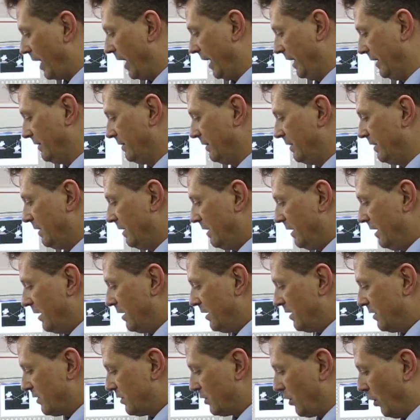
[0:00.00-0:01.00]
Right.
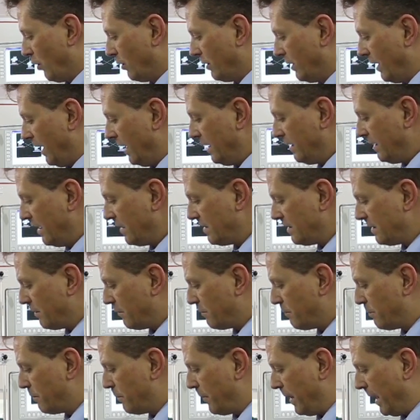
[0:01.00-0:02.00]
So it has
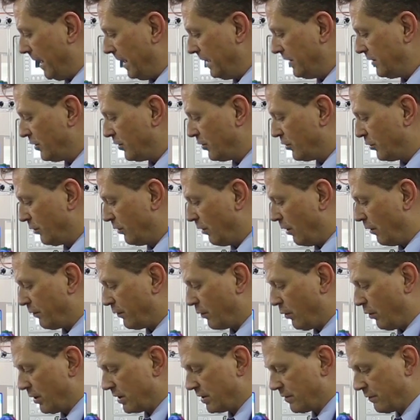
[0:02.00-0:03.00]
a way to do,
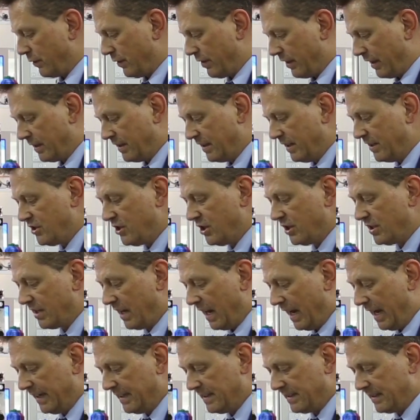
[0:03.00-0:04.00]
of course, with the
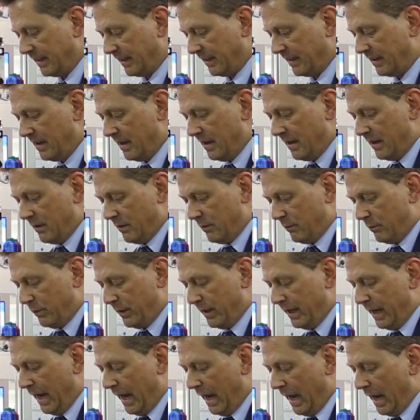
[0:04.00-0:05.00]
digitizing.
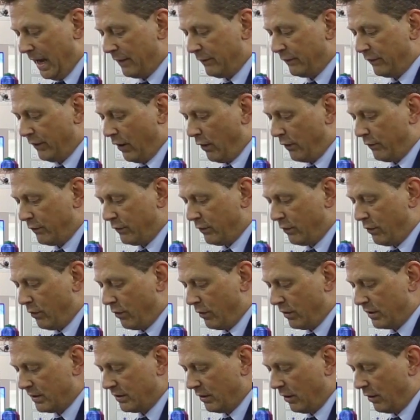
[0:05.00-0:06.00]
We have, of
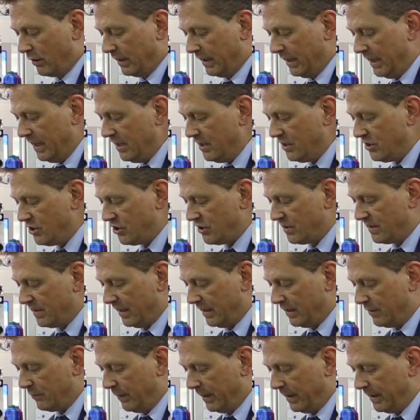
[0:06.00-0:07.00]
course, on each
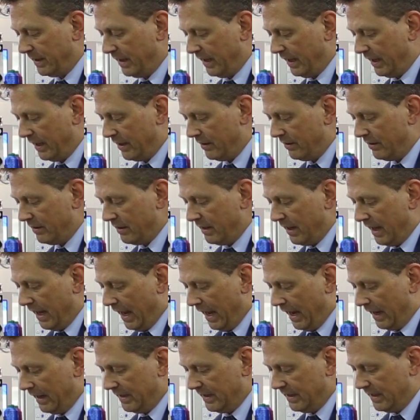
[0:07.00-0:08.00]
sequin here,
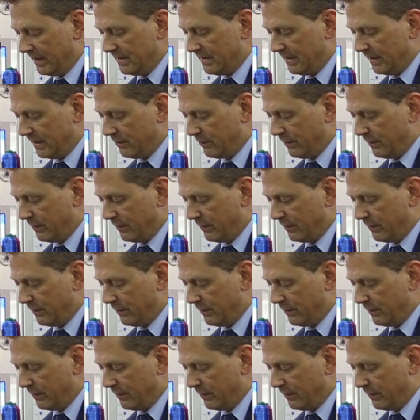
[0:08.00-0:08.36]
LED